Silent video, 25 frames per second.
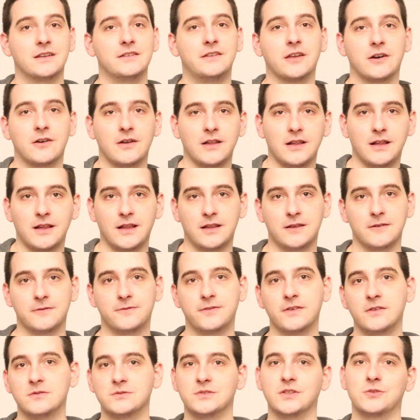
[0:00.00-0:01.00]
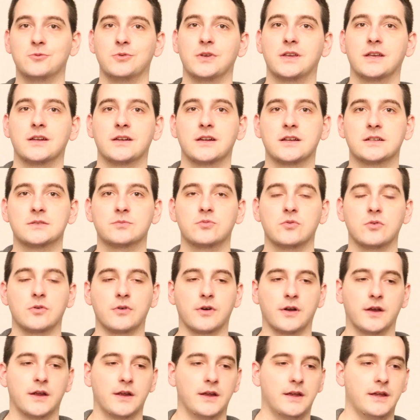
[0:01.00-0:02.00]
there are a lot of films that we can
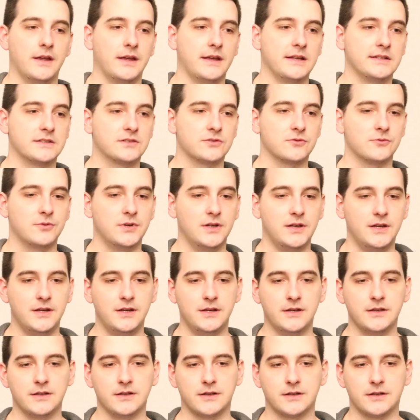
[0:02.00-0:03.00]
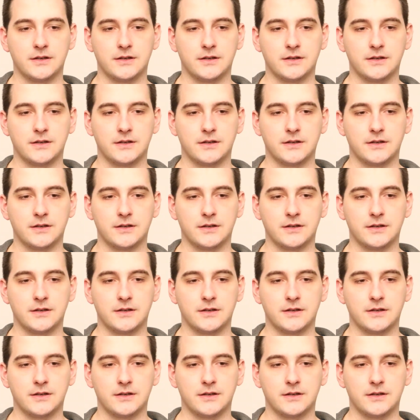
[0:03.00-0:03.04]
explore. It's really,